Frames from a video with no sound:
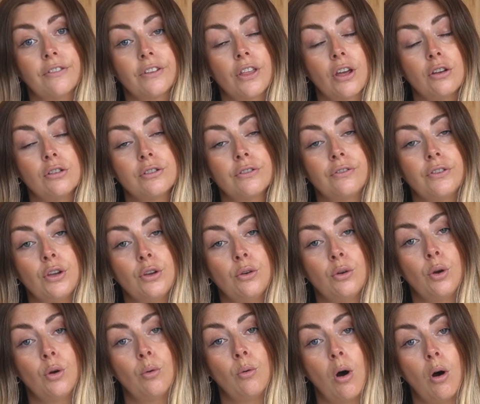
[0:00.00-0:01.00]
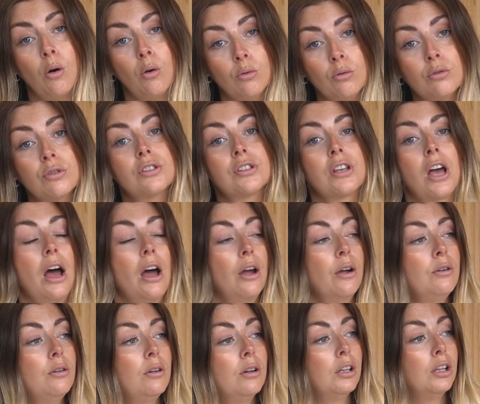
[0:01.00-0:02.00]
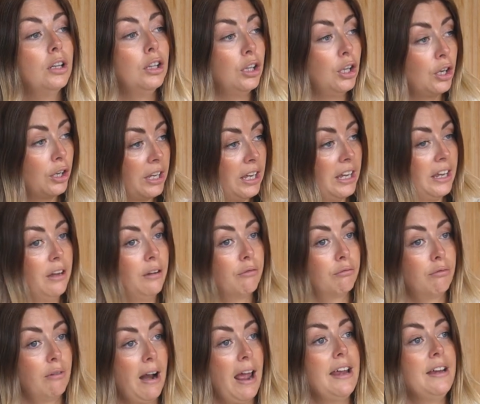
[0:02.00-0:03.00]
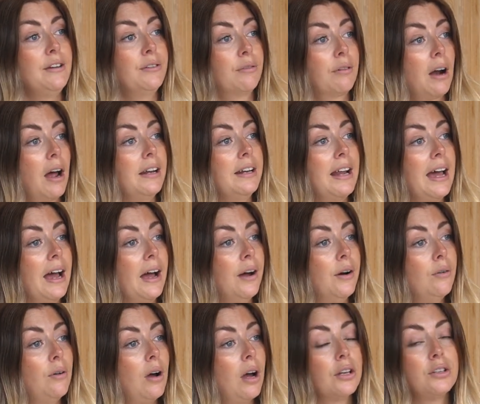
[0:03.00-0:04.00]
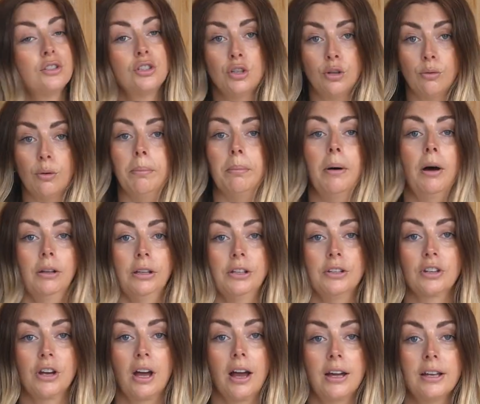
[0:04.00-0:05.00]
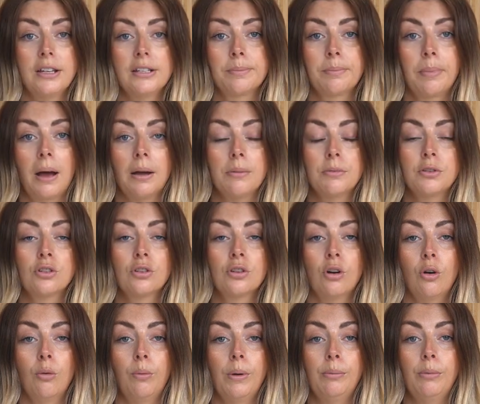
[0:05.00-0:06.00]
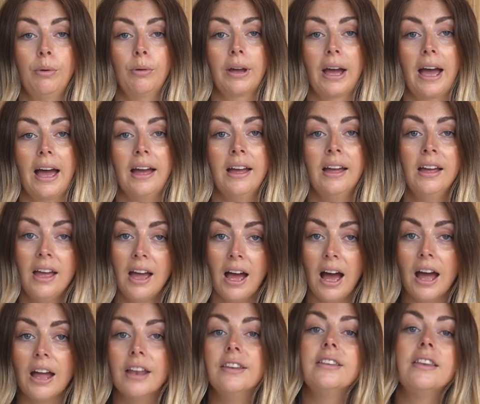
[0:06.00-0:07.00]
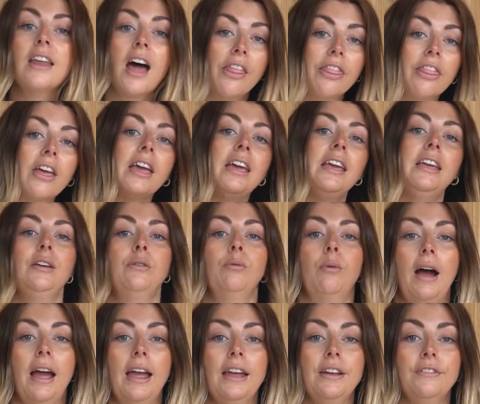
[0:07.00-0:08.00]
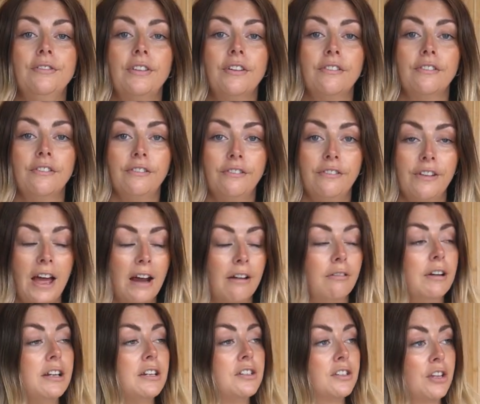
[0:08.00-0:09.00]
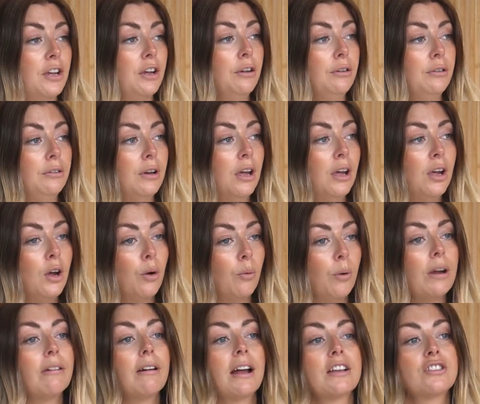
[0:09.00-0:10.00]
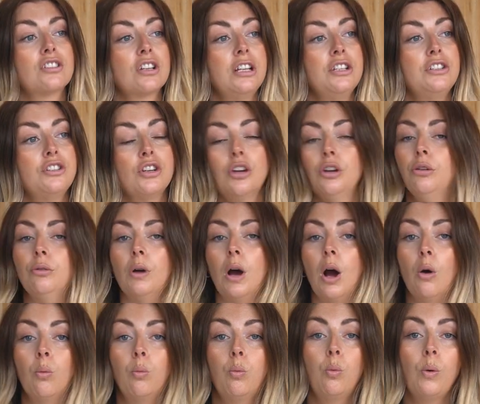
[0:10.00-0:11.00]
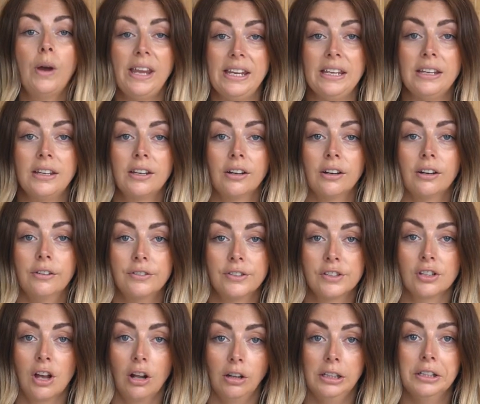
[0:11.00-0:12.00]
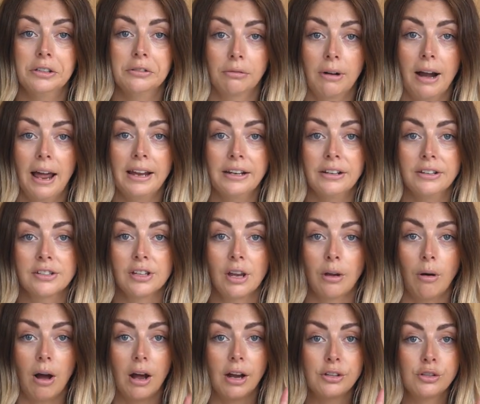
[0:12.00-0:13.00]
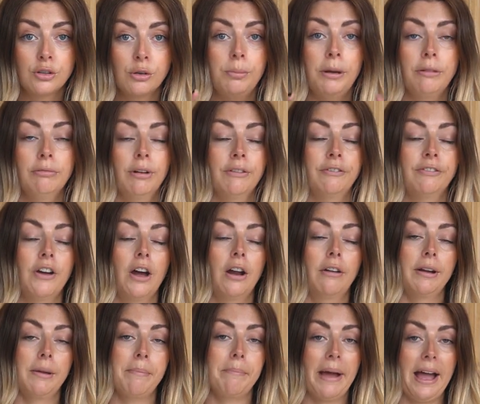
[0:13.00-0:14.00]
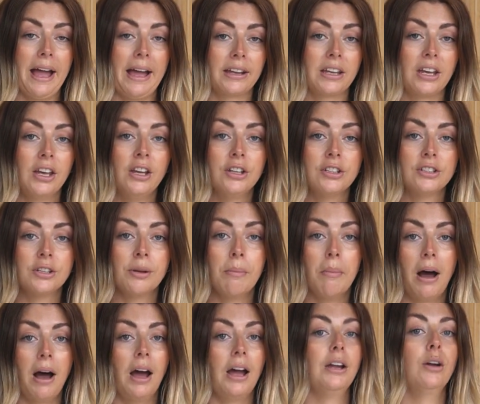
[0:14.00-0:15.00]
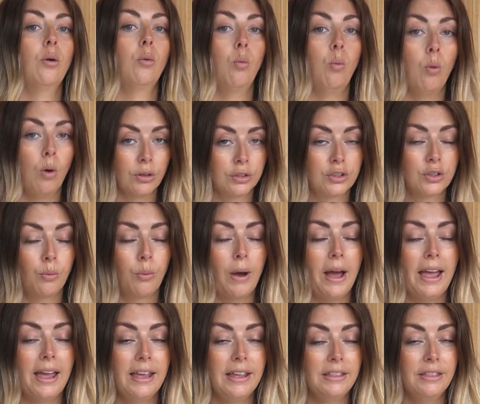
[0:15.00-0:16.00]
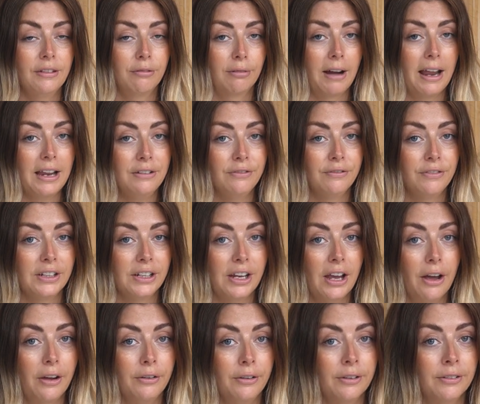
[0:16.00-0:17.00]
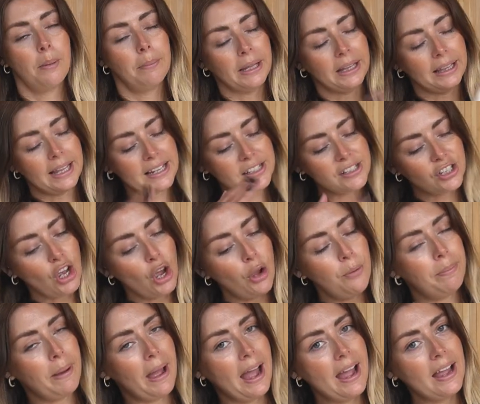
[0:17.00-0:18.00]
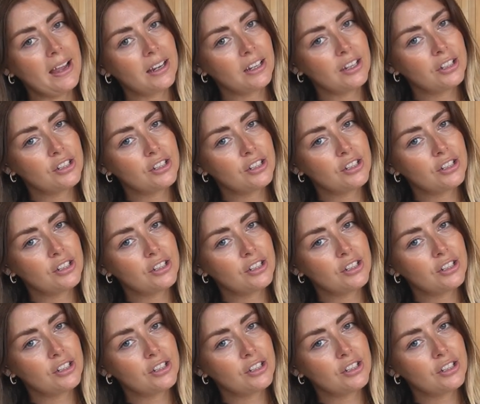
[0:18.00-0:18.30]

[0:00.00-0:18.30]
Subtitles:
for those of you who are also looking at rain right now, I do apologise, but I'm sure we will get another heat wave very soon. We're actually due a week of solid rain, so I shall be referring back to my what to wear in the rain video. But let's go back